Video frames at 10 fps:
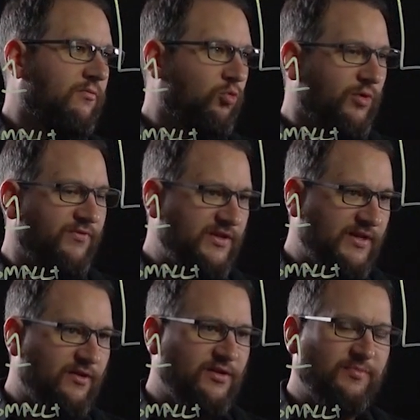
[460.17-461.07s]
When
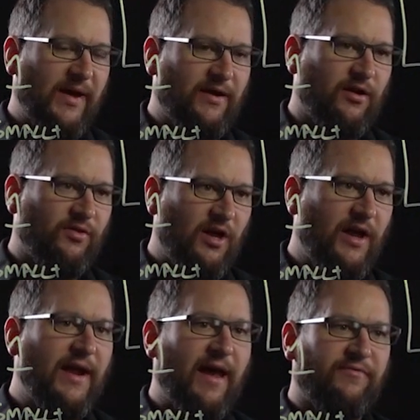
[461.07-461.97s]
vCenter is back
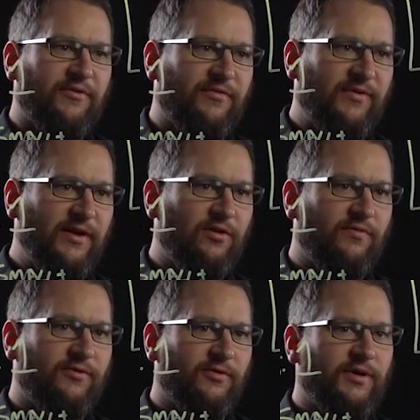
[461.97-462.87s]
online after the
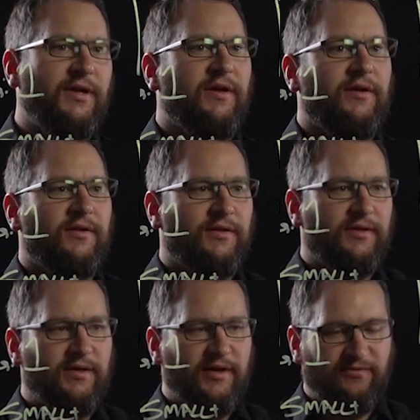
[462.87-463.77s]
failover,
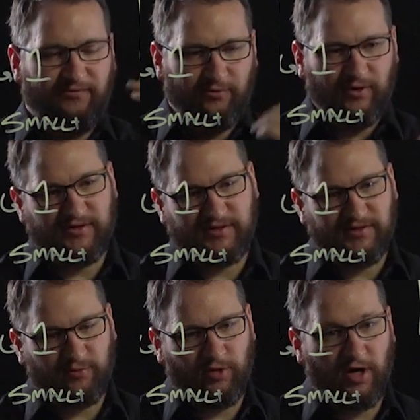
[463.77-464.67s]
if, for
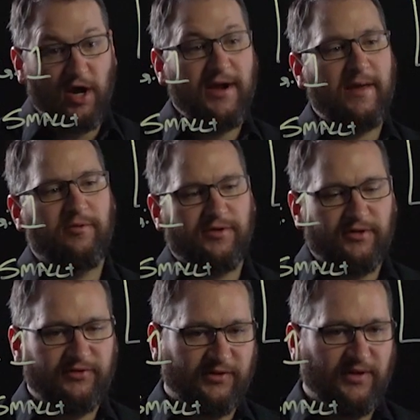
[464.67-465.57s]
instance, we're unable to
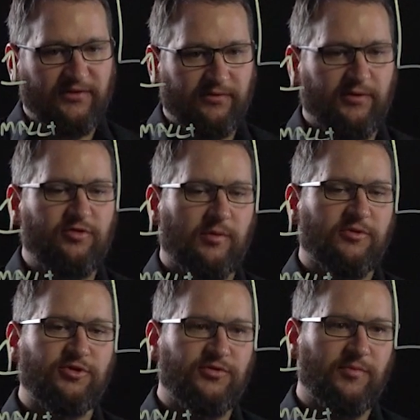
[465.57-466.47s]
successfully
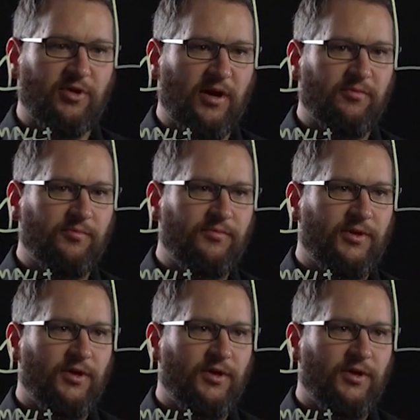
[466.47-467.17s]
troubleshoot the problem,